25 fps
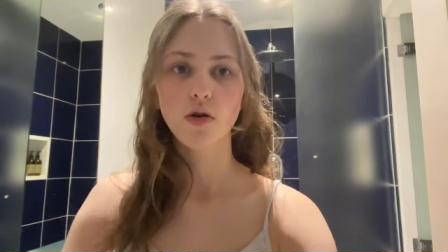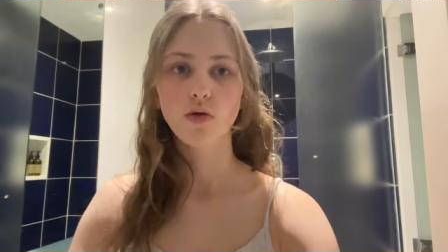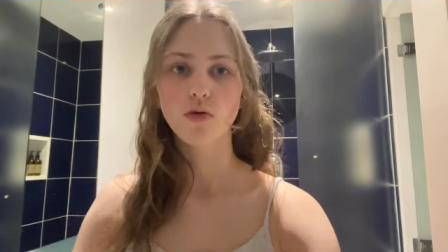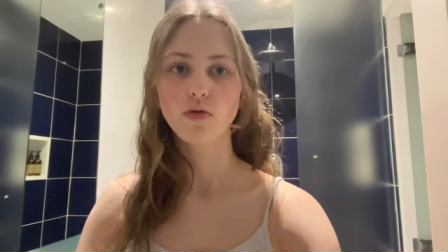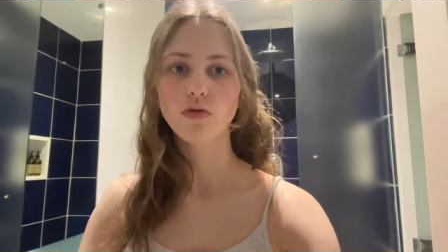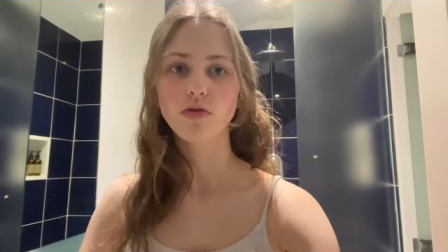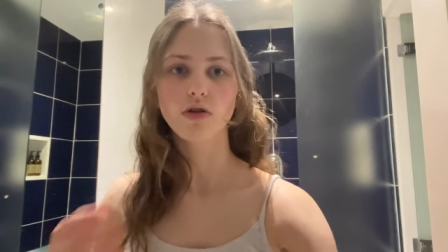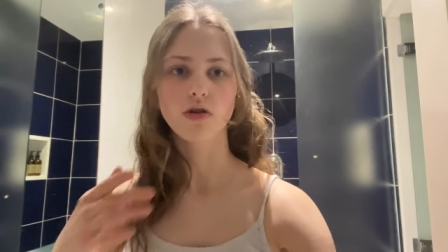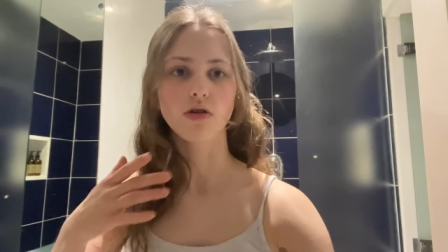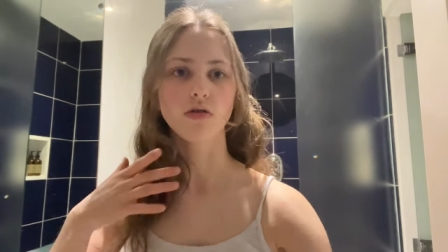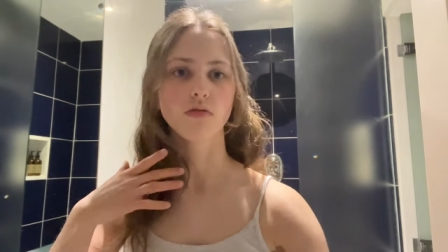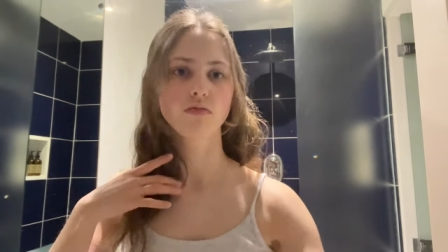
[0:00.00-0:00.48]

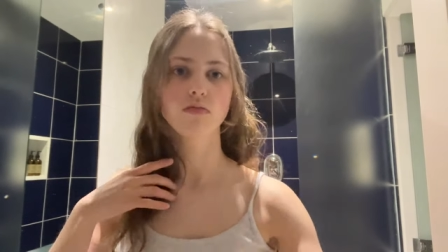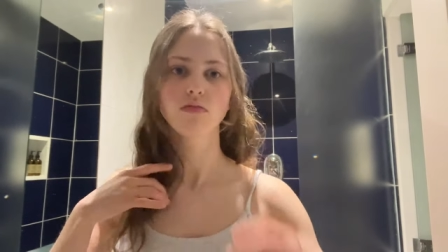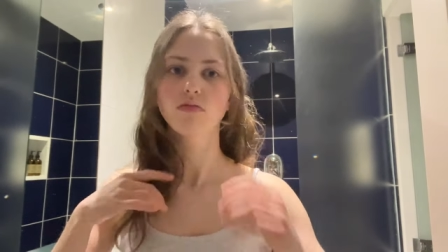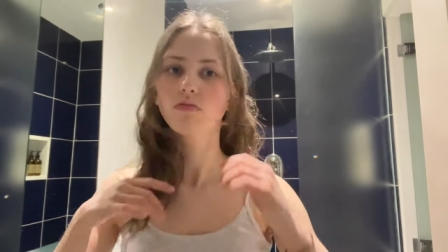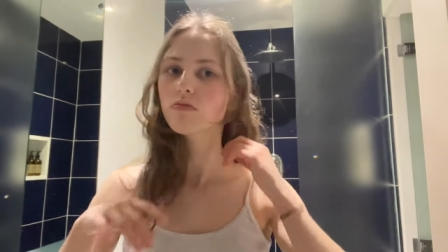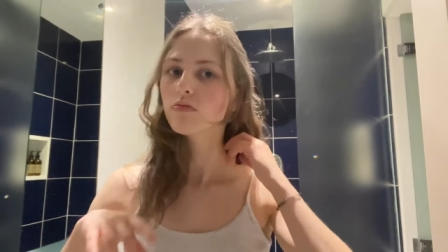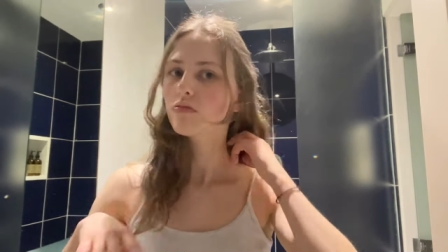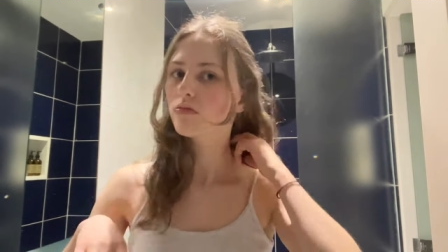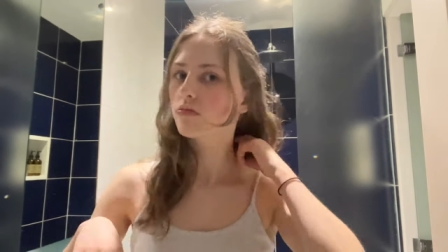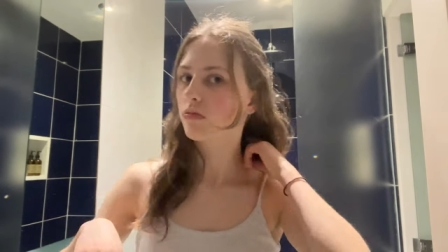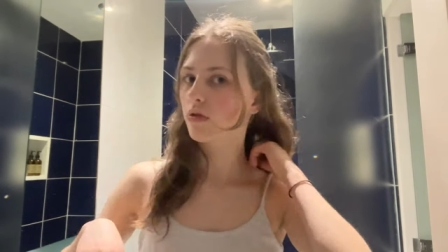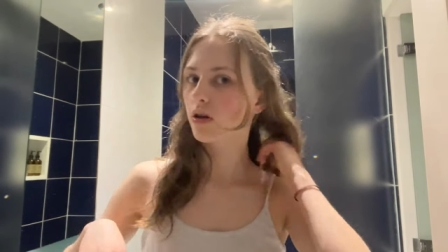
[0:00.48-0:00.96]
Also,
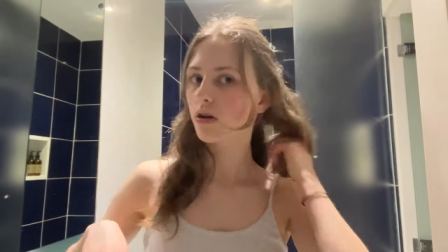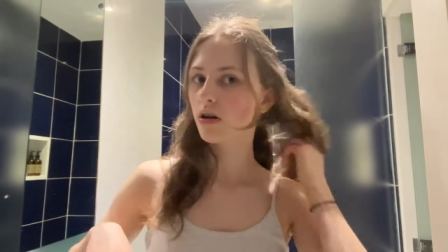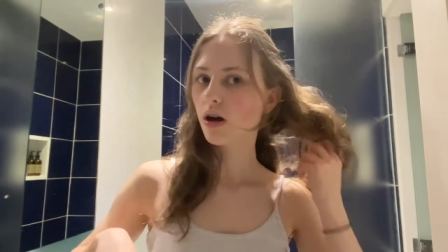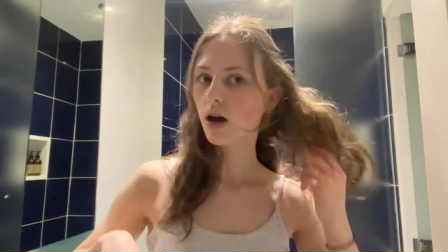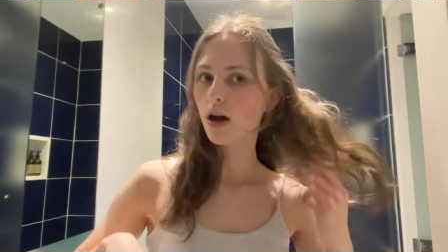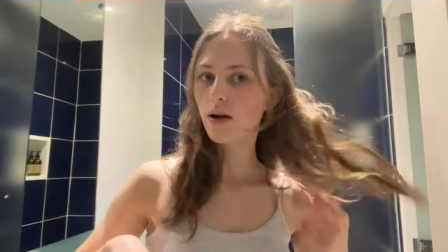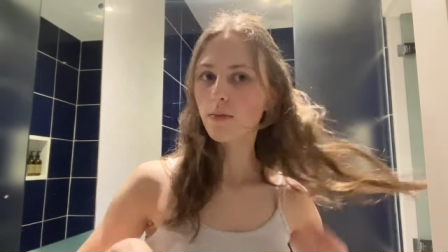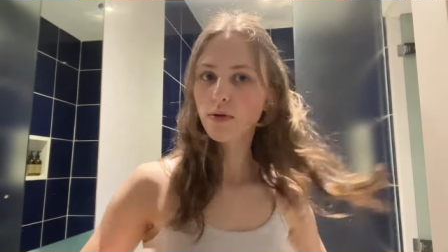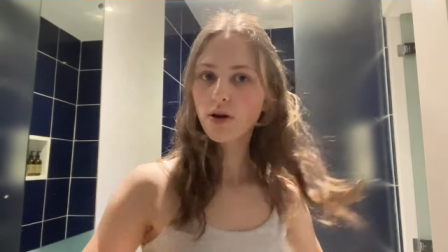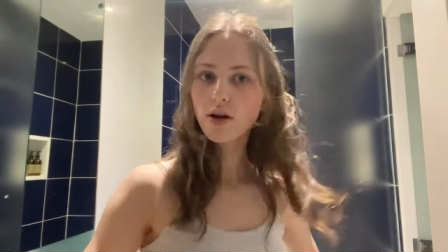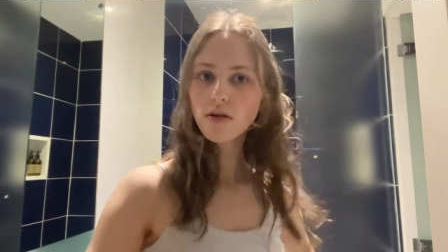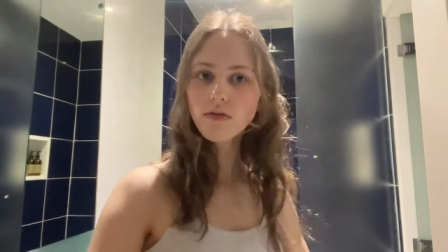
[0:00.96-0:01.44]

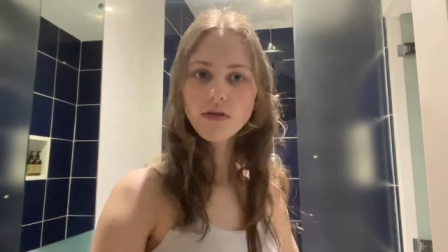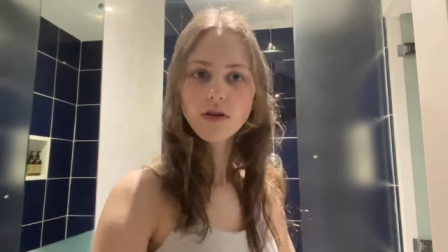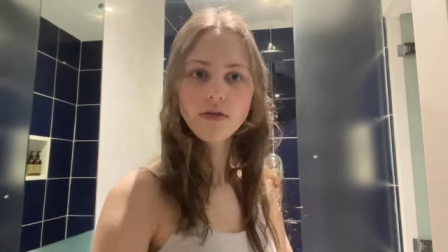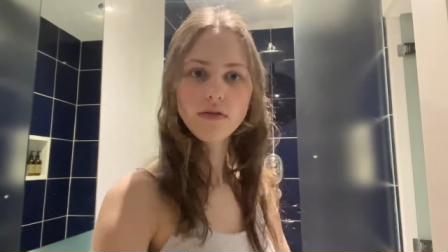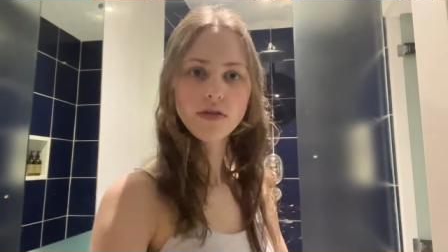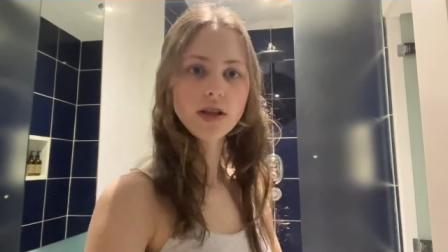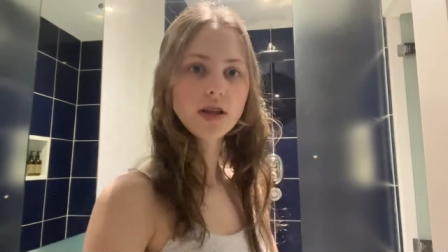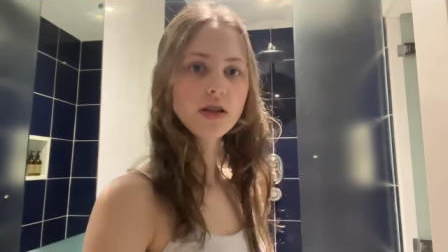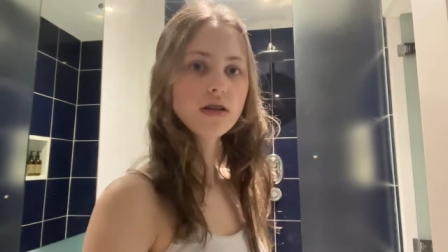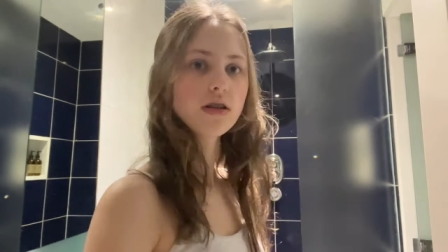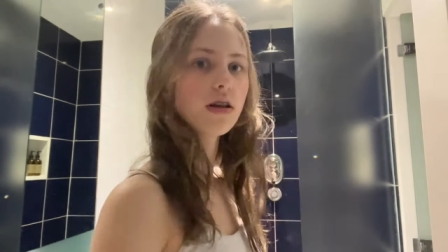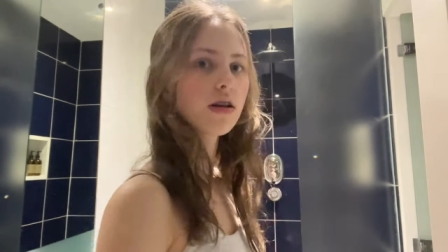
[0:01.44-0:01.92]
I'm kind of
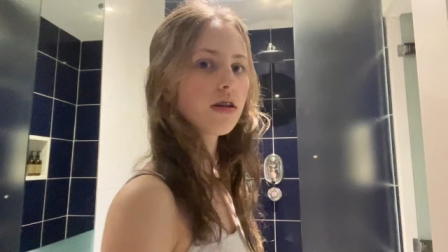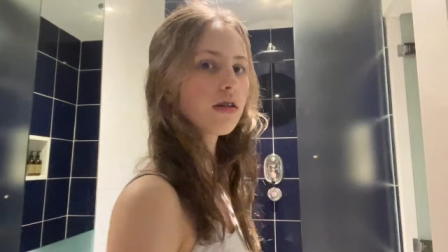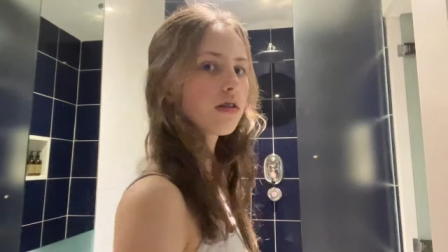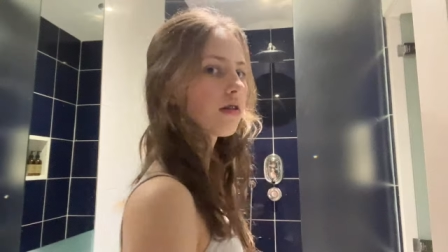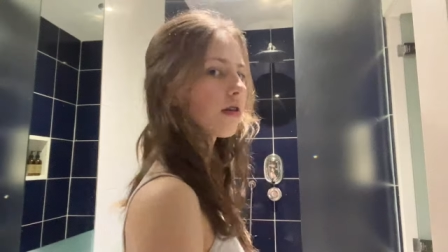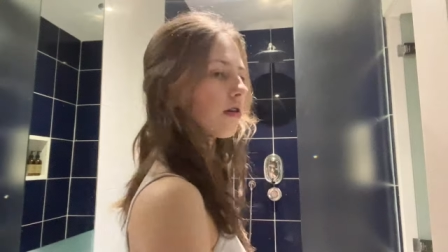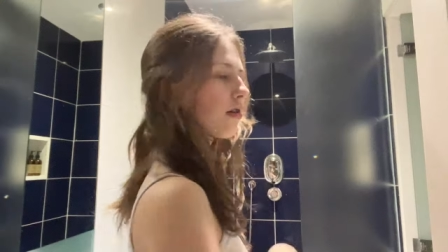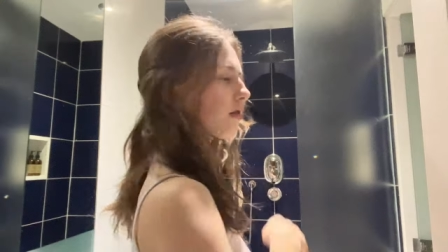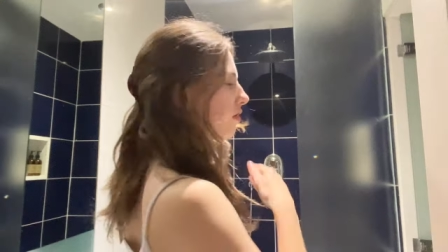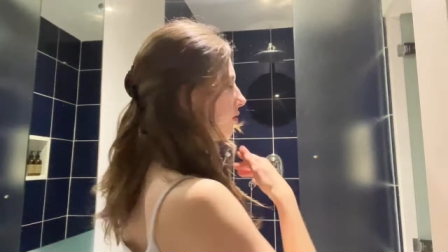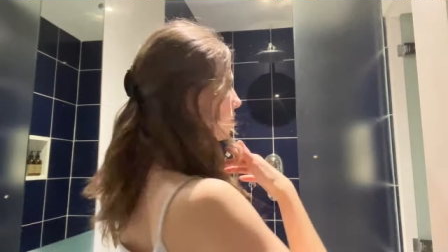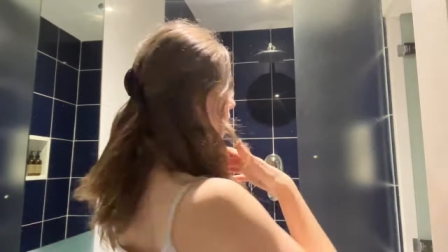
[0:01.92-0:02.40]
loving this
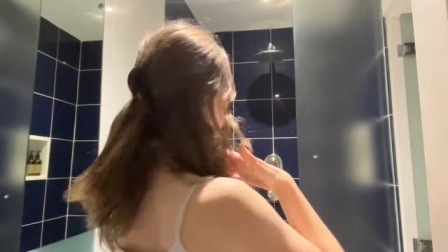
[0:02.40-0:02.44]
hairstyle.